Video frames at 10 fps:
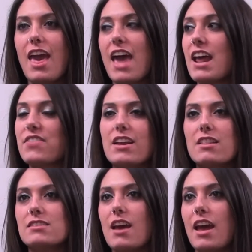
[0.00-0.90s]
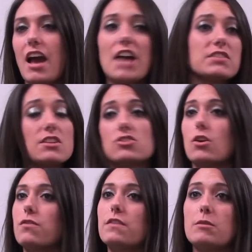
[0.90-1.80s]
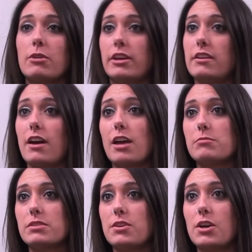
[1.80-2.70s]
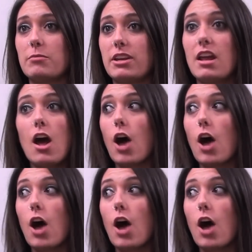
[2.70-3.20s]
And at the end of the day, I've seen the show 50 million times, you know what I mean?